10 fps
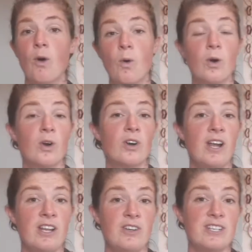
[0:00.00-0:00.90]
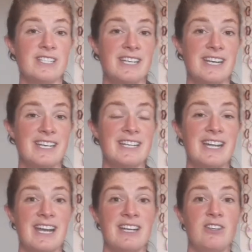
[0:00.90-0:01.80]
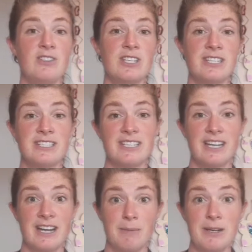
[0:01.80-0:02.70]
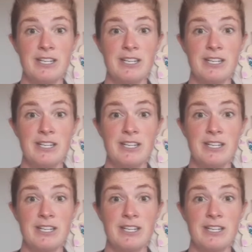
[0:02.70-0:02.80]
or you can take it and use it um,